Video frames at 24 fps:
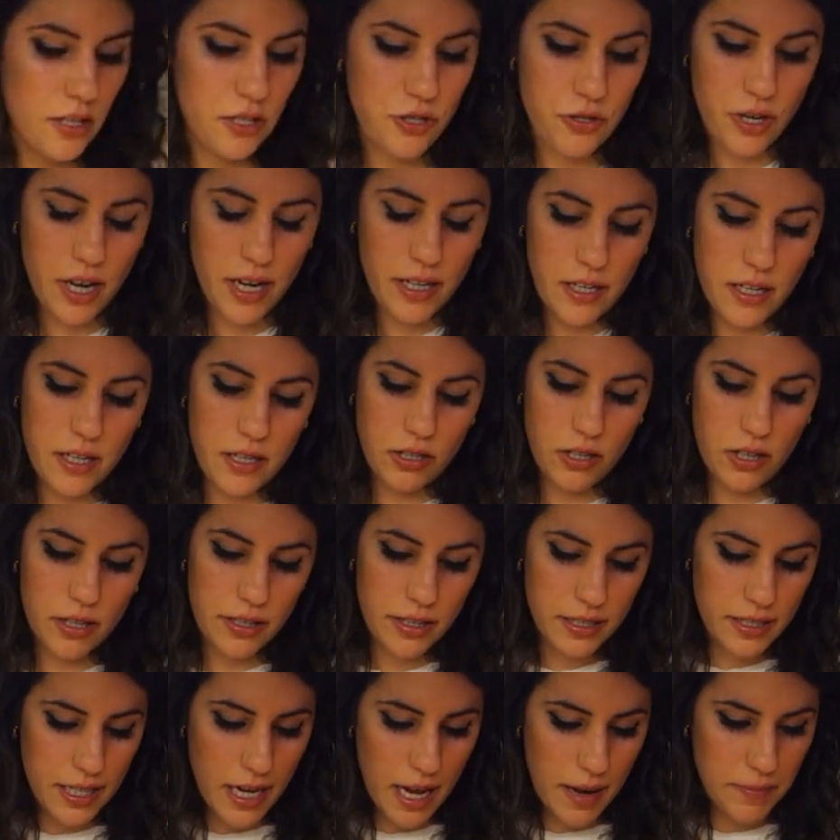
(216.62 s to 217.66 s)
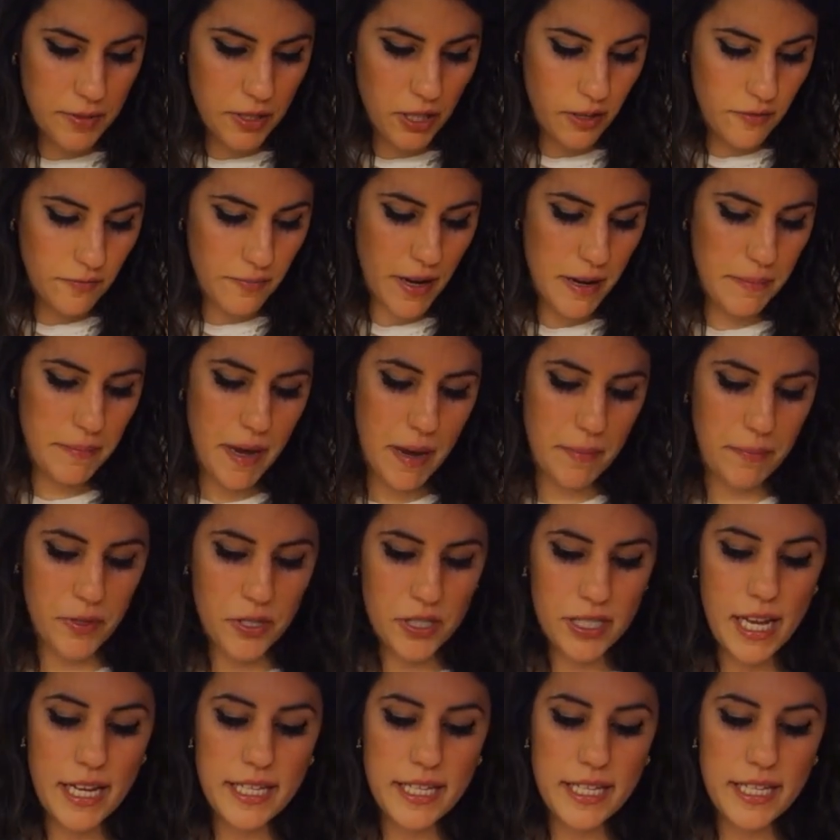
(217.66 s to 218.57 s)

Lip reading: So I cut all the tops off my peppers.